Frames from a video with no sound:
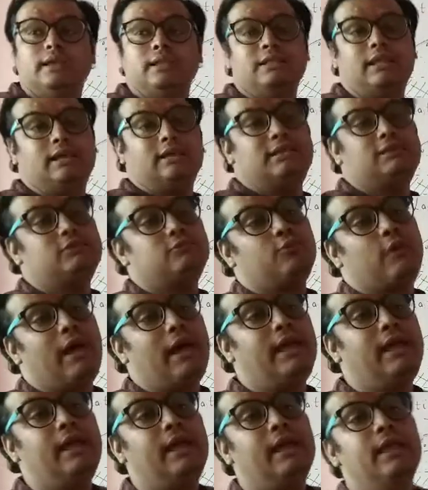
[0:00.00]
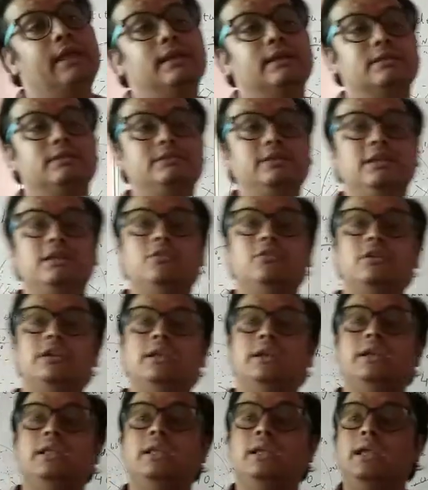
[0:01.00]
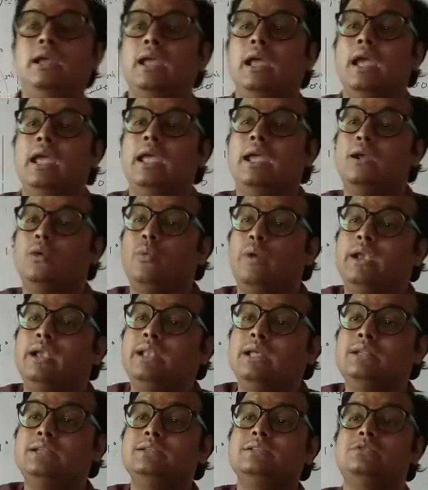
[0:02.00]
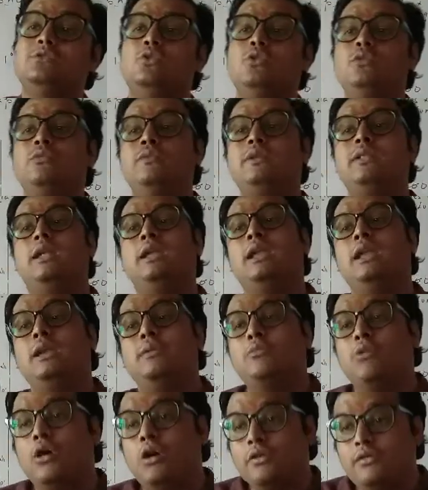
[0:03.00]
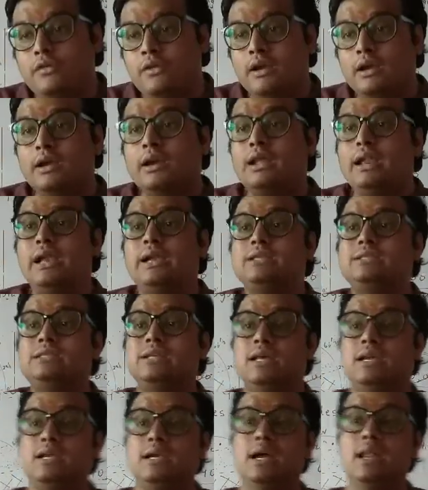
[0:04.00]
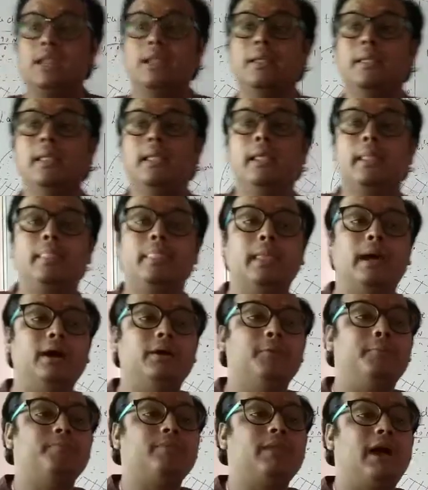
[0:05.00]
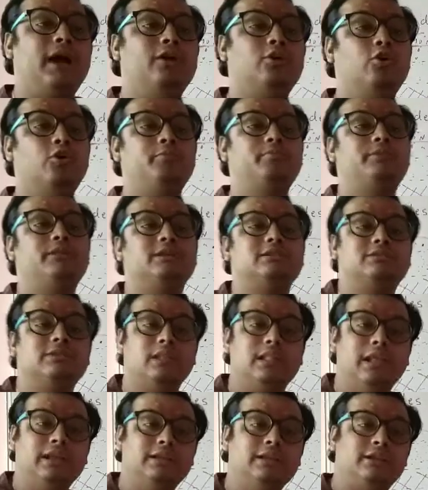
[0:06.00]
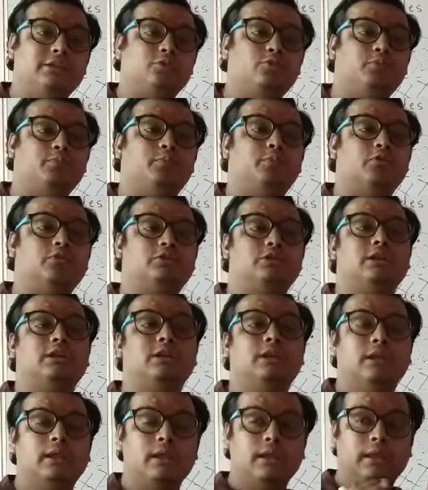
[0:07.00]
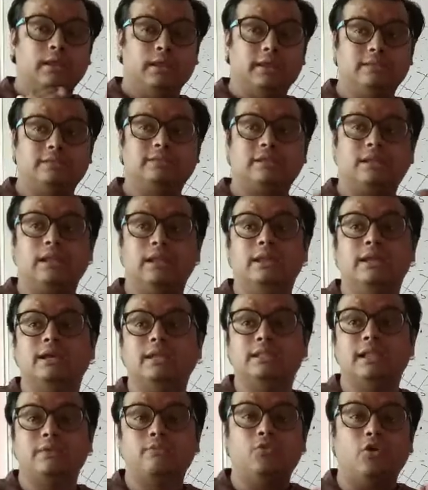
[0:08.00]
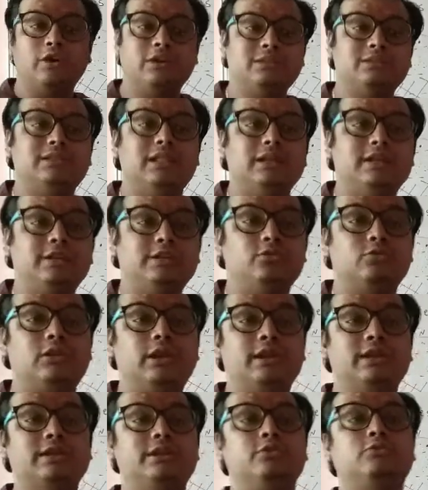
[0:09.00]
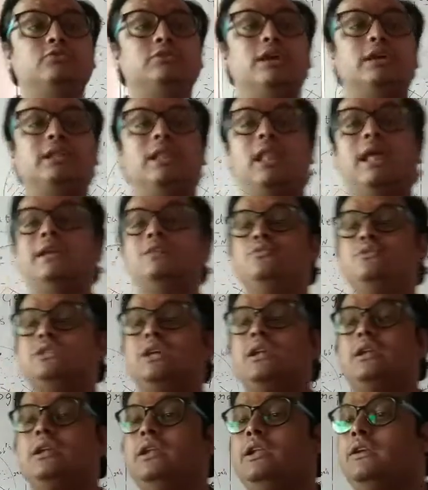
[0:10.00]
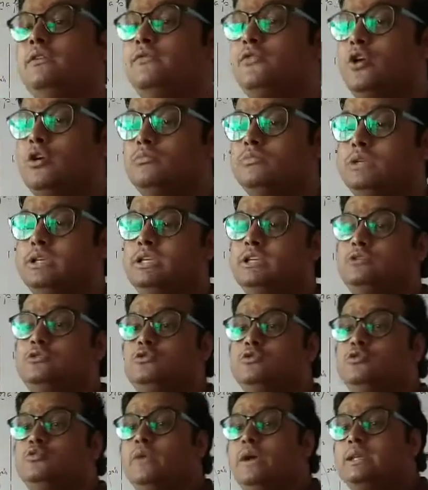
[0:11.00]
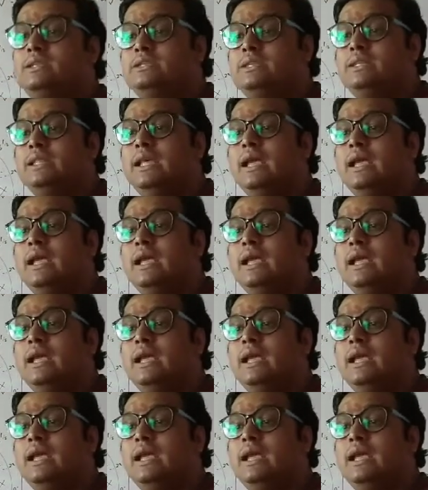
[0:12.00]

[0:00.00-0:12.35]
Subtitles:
That is why 0 degree equator is known with the name of great circle. Now, I hope this latitude portion is clear that what is latitude? Latitudes are the lines which are running from east to west.